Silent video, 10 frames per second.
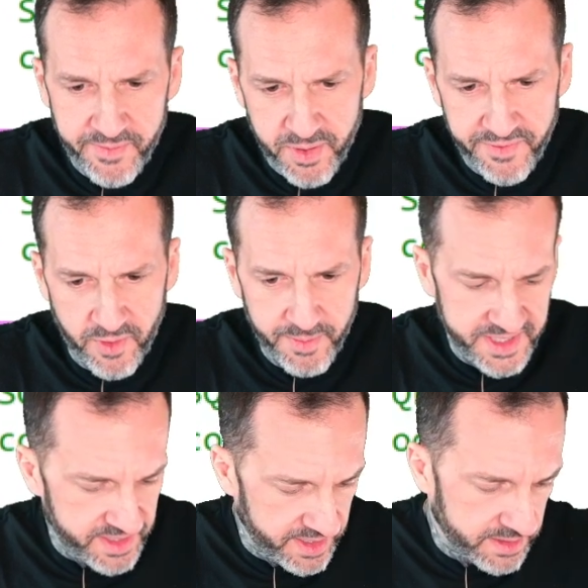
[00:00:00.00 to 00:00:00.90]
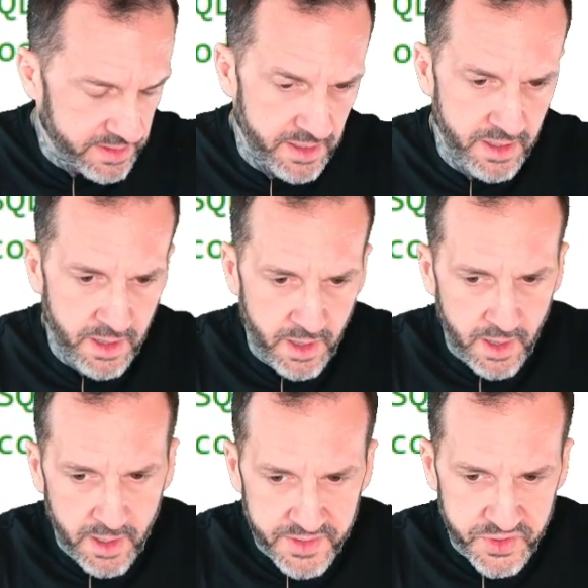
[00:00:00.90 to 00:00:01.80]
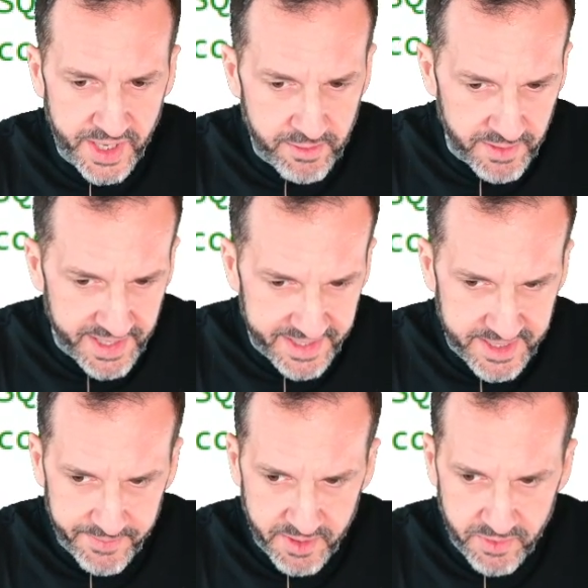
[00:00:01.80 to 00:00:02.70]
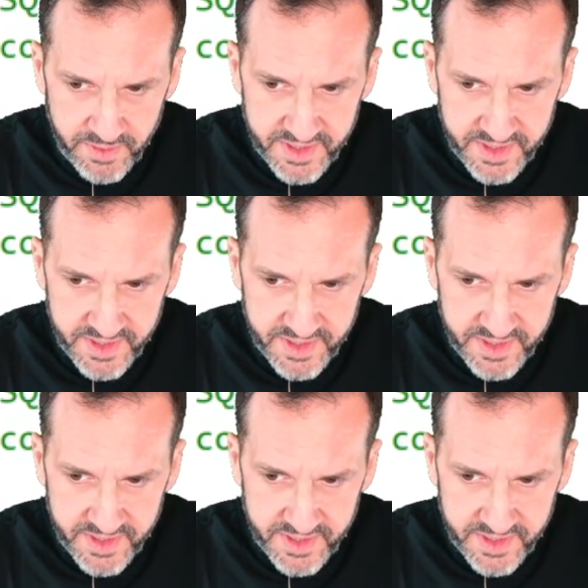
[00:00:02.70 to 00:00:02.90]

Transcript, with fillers: if performance is generally acceptable.